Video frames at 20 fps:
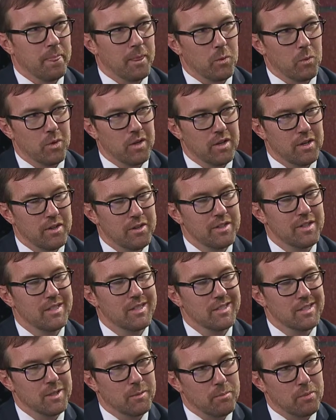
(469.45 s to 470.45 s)
well, this
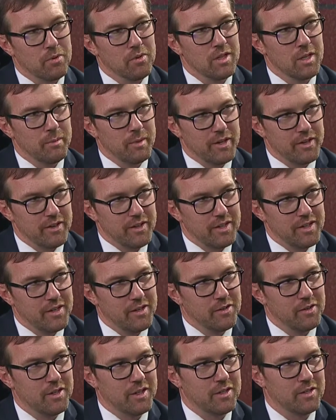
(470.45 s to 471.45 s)
is a preliminary
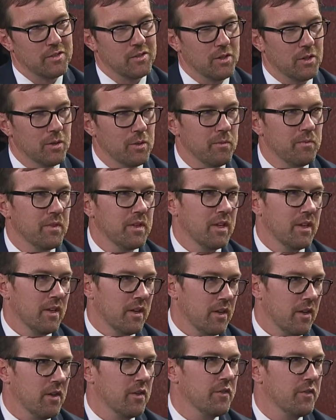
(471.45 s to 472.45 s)
hearing, so
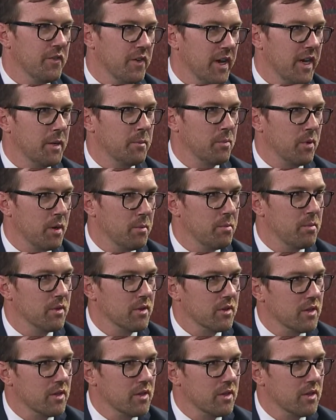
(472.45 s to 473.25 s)
I'll find probable